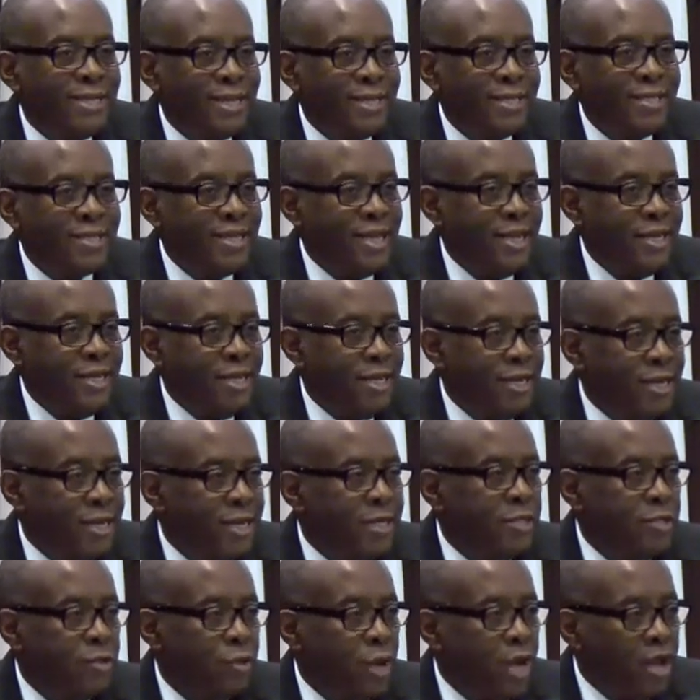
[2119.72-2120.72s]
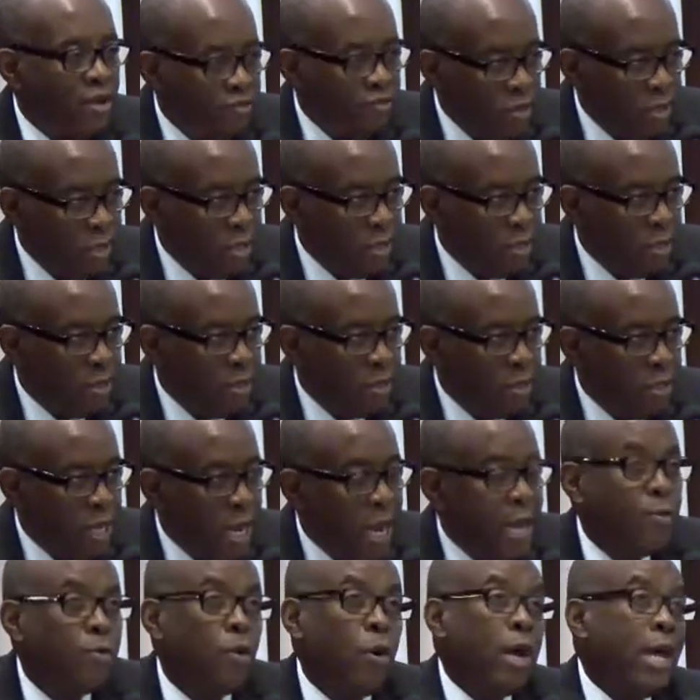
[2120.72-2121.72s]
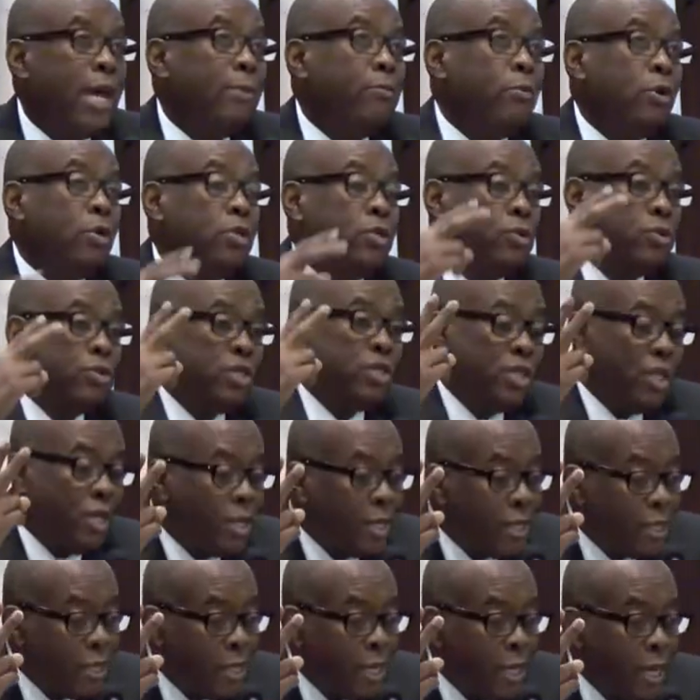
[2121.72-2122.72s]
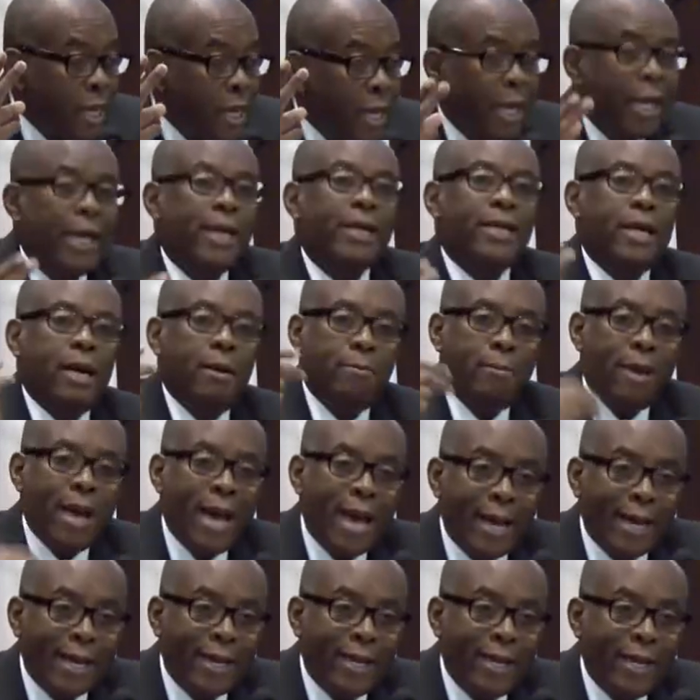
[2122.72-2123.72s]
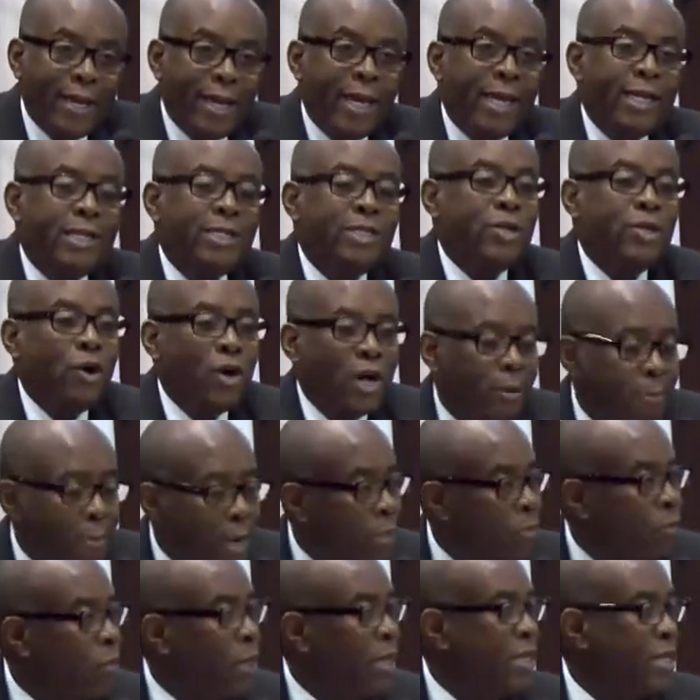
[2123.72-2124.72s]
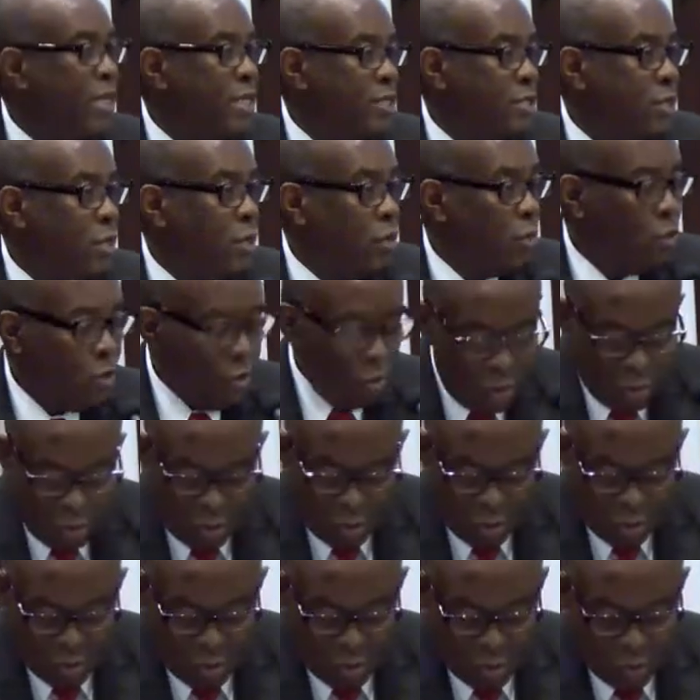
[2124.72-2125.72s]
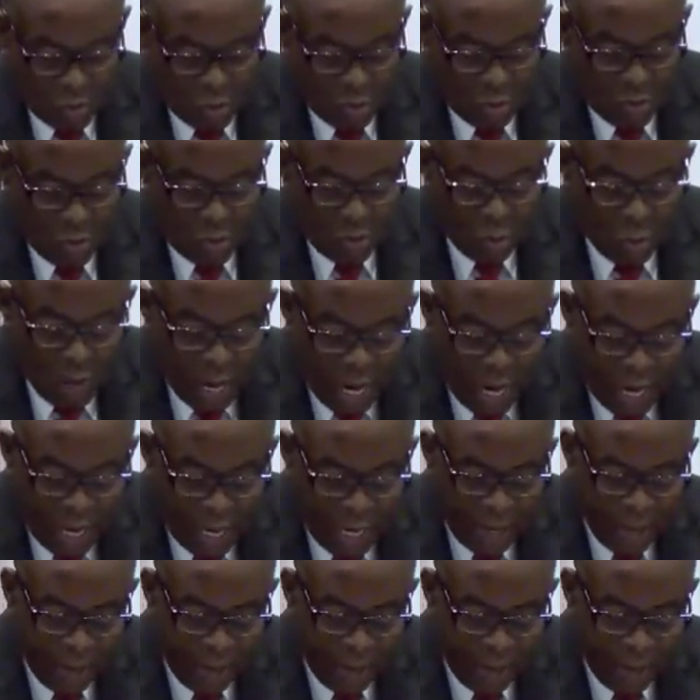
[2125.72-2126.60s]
ascended into heaven and were able to see and come back and talk about what they saw. Why?